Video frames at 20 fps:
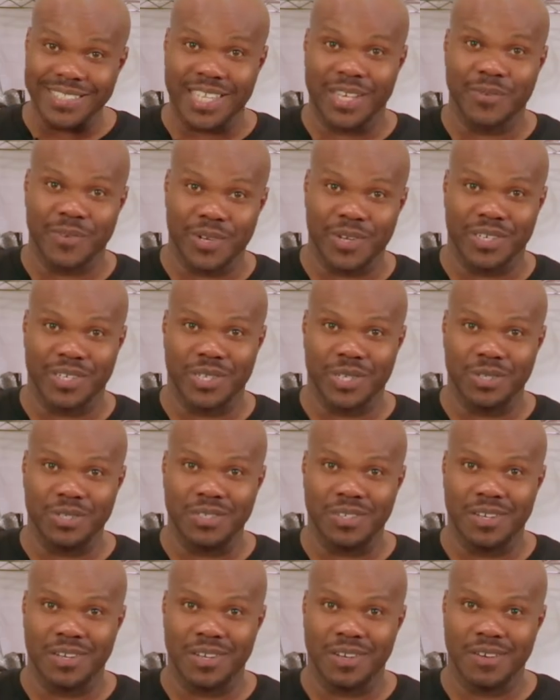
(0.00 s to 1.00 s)
thing we're going to do,
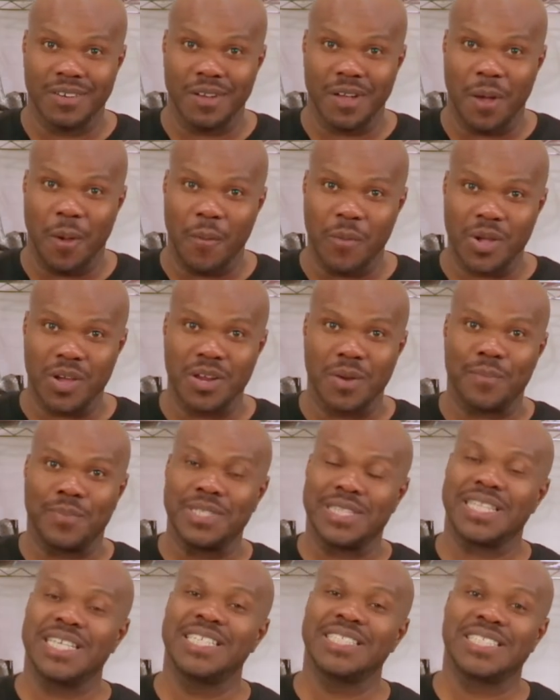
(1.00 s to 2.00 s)
we're going to
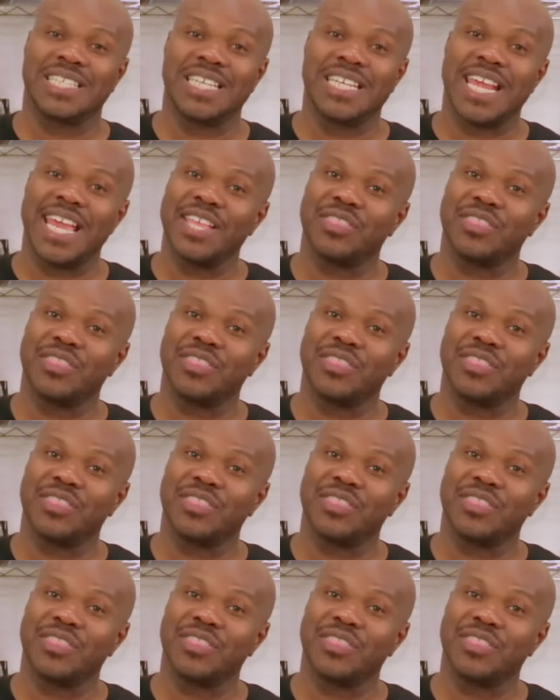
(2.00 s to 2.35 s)
put these in